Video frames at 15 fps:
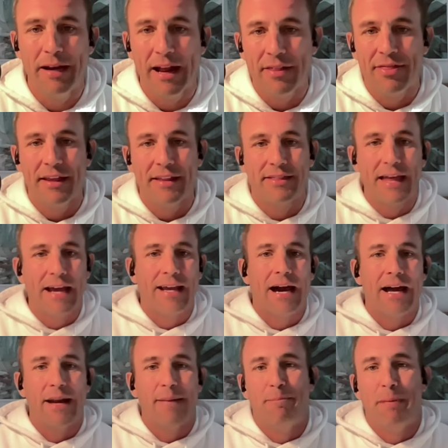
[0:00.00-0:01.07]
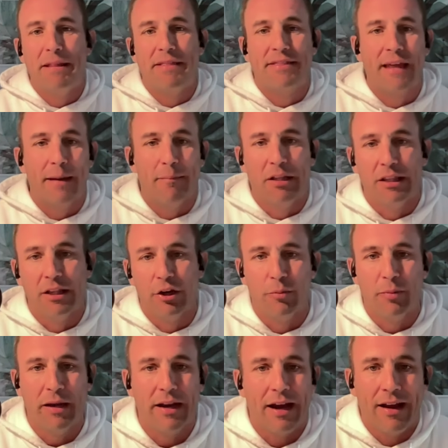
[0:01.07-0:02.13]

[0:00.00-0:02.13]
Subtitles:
And I think that kind of bit them a little bit.